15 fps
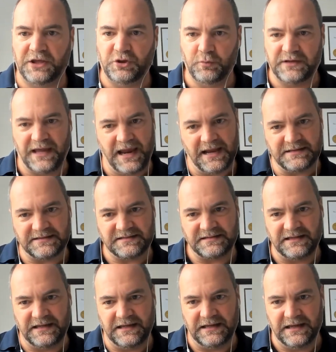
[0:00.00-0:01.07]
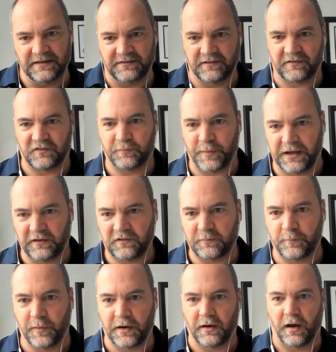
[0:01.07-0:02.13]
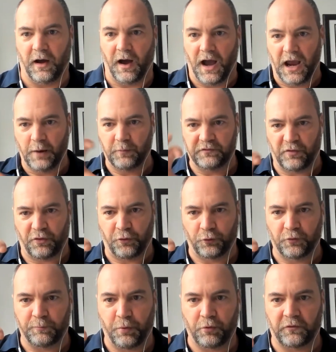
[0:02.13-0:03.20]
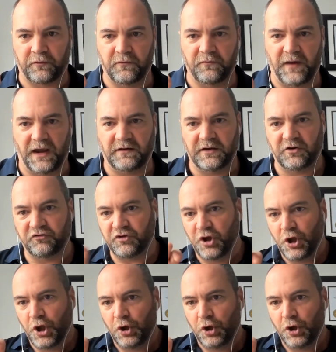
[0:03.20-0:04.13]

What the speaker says: you can't see is in space, but I was a third person vantage